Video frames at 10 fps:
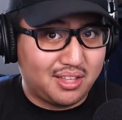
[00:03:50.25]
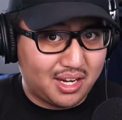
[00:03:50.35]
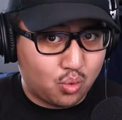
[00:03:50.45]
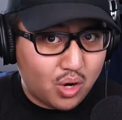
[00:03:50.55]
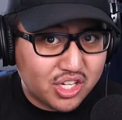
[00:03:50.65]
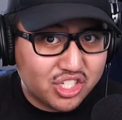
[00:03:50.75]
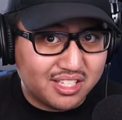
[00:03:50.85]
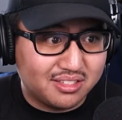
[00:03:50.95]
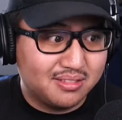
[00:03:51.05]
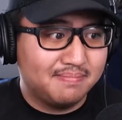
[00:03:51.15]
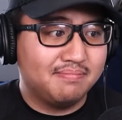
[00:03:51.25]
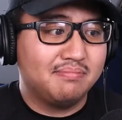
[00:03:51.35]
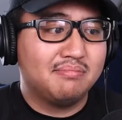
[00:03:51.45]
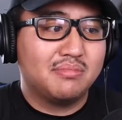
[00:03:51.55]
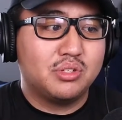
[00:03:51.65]
lot of questions.
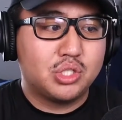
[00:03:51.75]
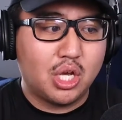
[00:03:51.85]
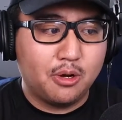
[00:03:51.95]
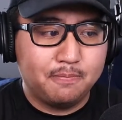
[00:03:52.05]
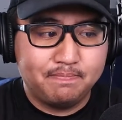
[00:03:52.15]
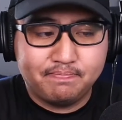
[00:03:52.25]
So,